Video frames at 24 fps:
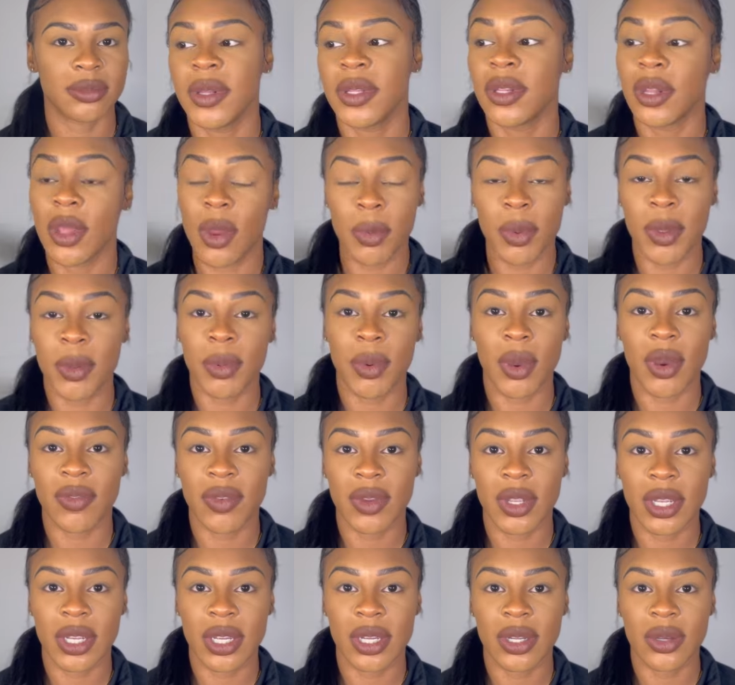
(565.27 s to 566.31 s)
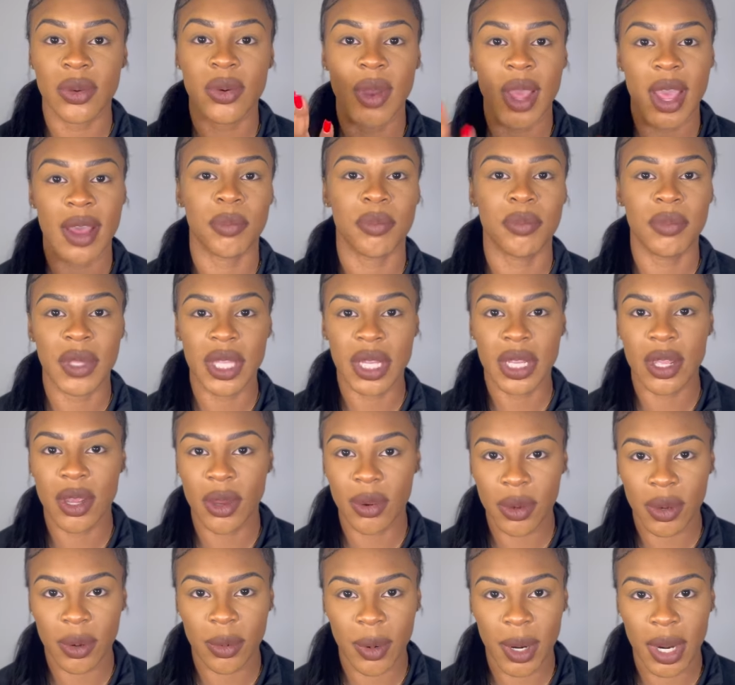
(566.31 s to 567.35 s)
Know people over here who have
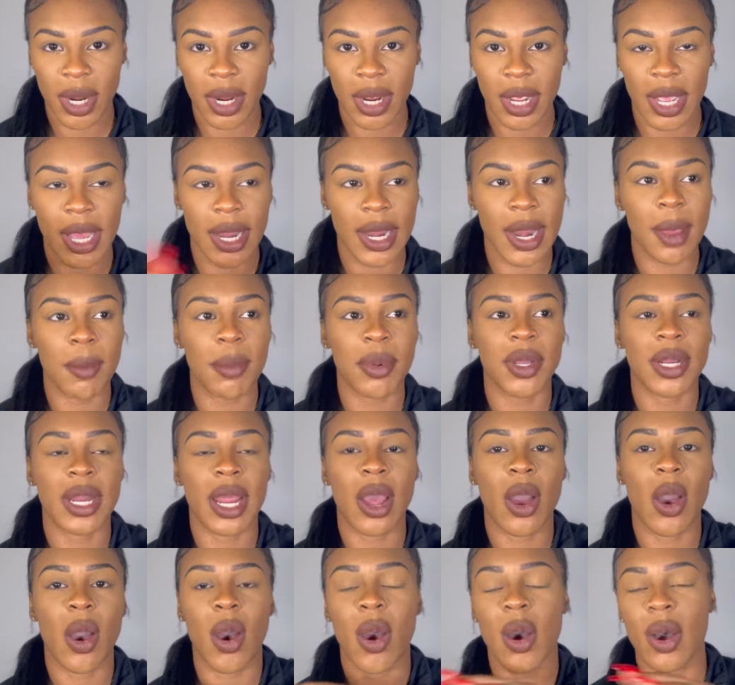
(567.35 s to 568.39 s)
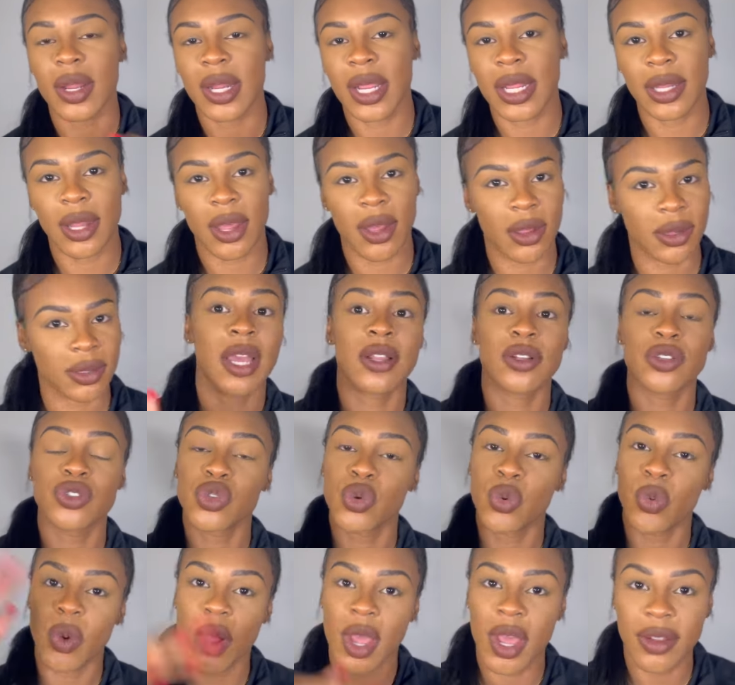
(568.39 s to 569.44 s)
mediocre work and they book out all day long,
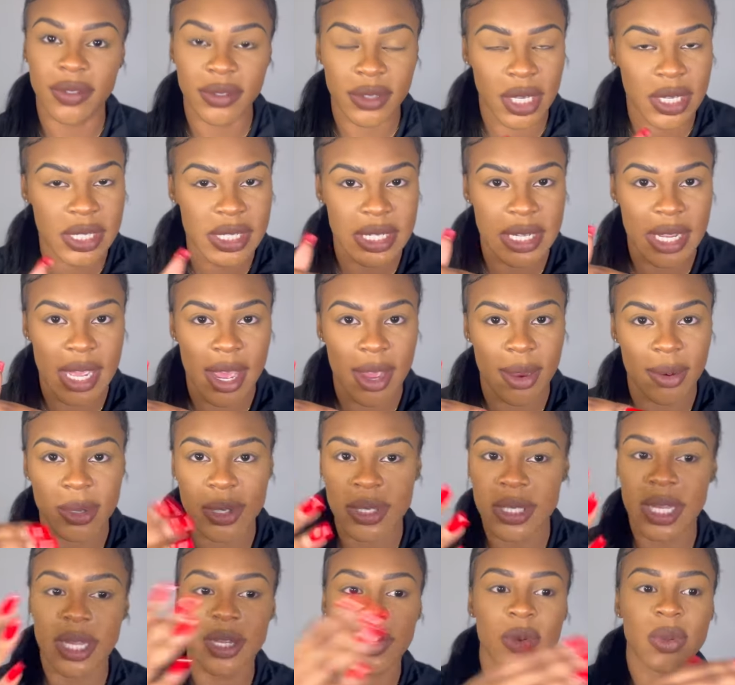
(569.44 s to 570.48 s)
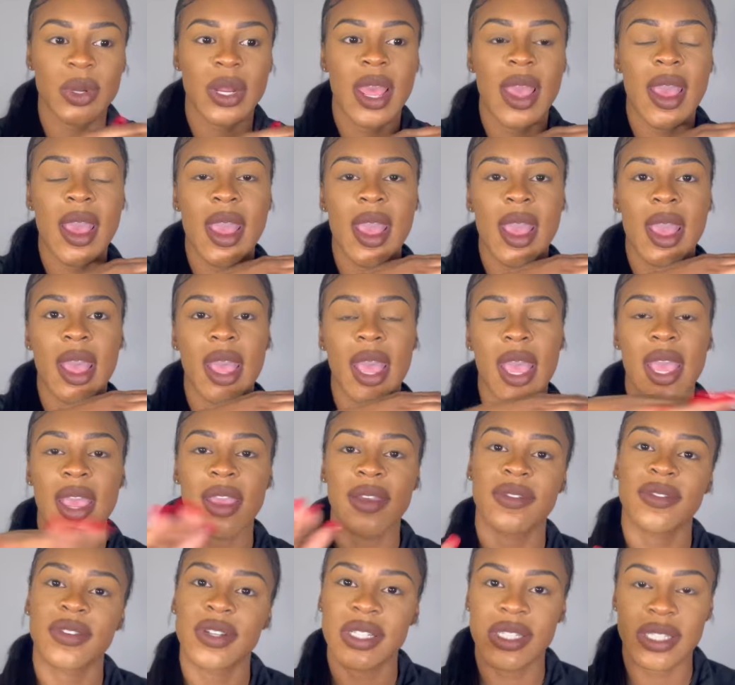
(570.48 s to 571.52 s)
12, 13 hours. They doing that
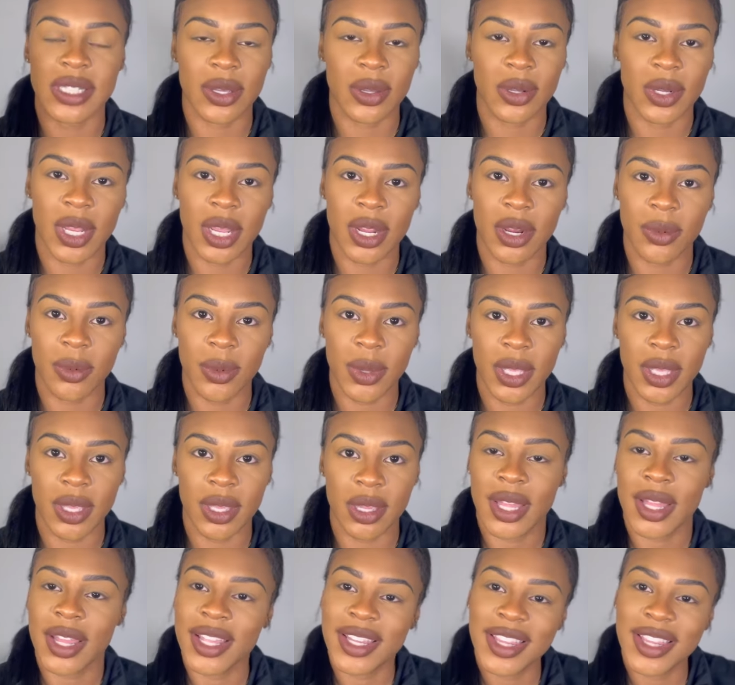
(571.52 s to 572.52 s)
every single day of the week.